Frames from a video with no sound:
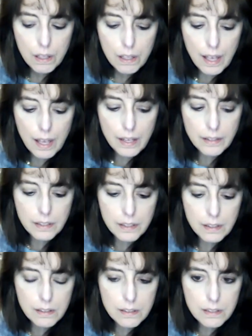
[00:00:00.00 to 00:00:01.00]

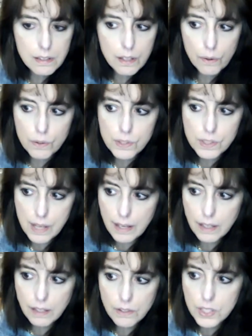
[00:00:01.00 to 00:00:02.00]
And they're
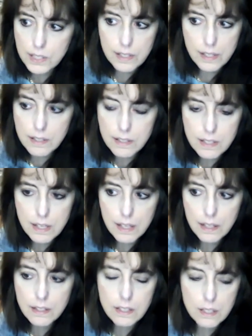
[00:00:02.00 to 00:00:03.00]
saying she's
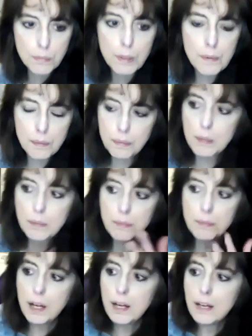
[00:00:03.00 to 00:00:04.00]
innocent and blah, blah, blah, blah,
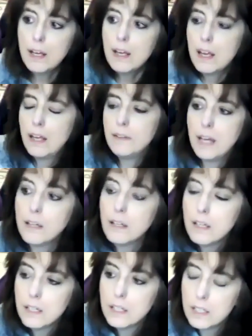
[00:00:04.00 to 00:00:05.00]
blah, and that
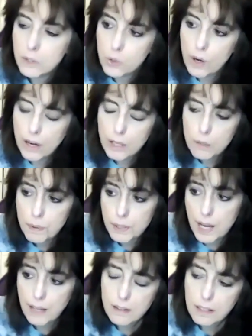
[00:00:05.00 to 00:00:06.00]
she's trying to
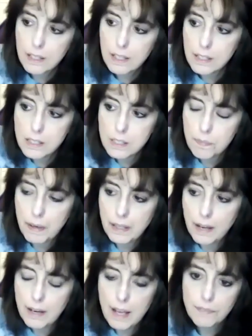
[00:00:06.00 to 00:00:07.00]
protect the kids by not
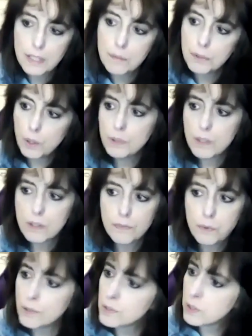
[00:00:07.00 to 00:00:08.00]
having them go into
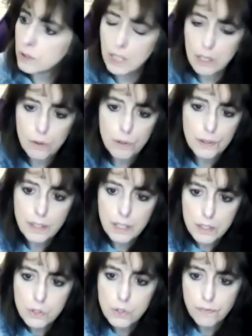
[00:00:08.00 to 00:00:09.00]
foster care and the
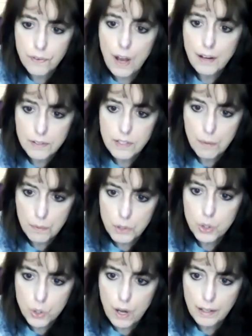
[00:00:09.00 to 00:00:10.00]
kids are fine. Is that what you're
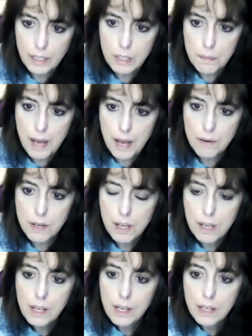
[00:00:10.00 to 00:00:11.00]
talking about?
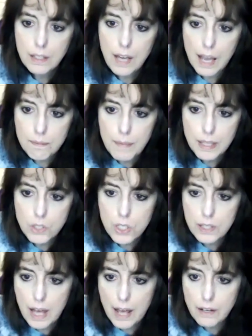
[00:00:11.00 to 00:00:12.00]
Yeah, I mentioned
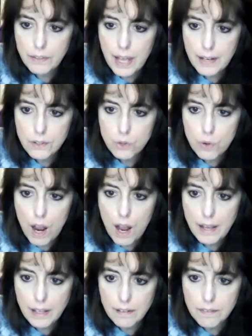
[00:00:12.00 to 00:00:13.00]
that on that
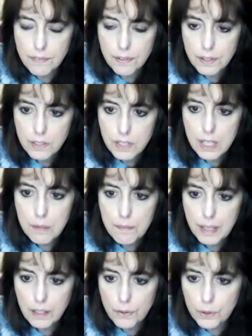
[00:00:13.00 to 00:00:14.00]
drive. Did he make
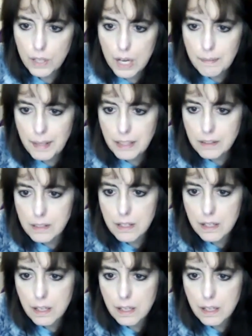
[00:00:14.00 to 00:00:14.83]
other comments?